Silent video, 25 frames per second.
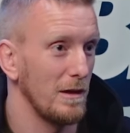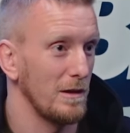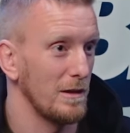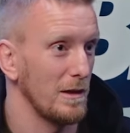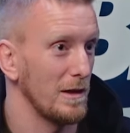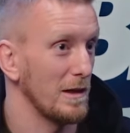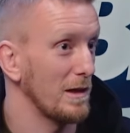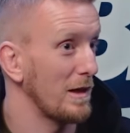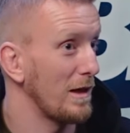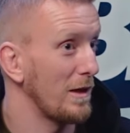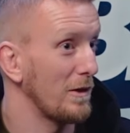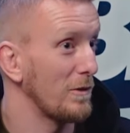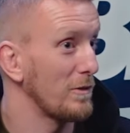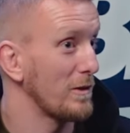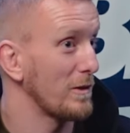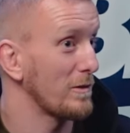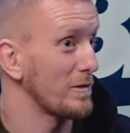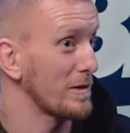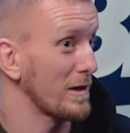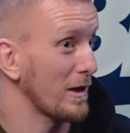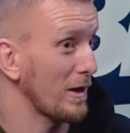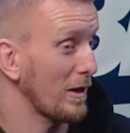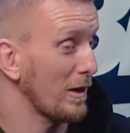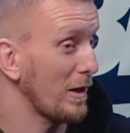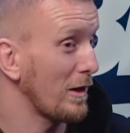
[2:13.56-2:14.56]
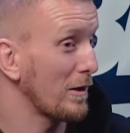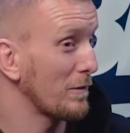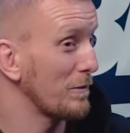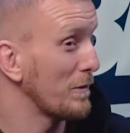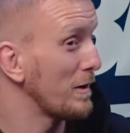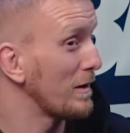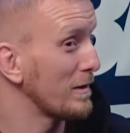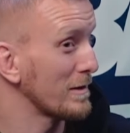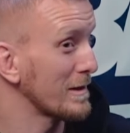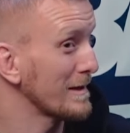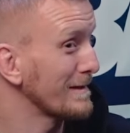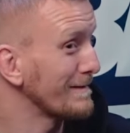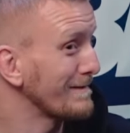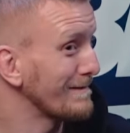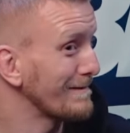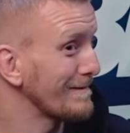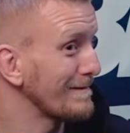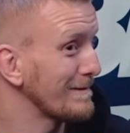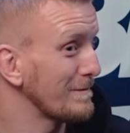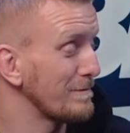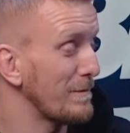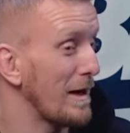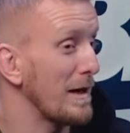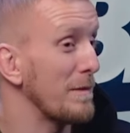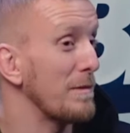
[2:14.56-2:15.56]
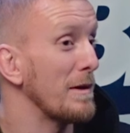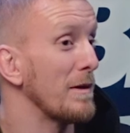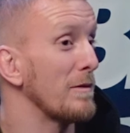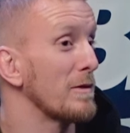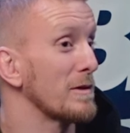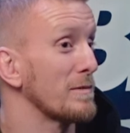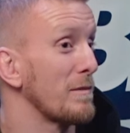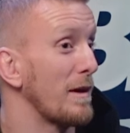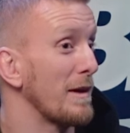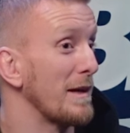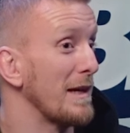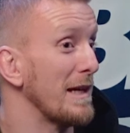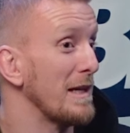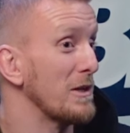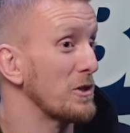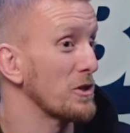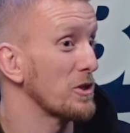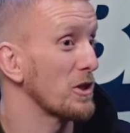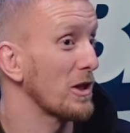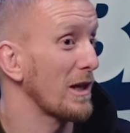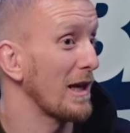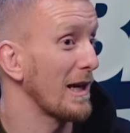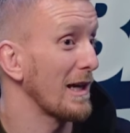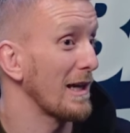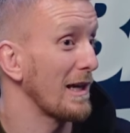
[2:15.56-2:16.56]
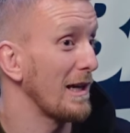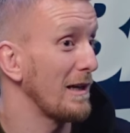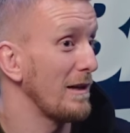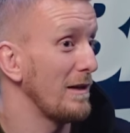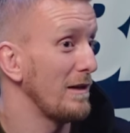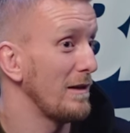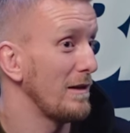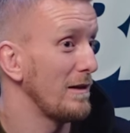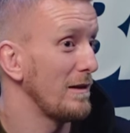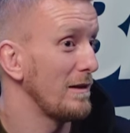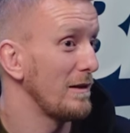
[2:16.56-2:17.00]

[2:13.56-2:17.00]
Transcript: Like, I knew there was a clunk, but I was like, maybe it was my knee just clicking.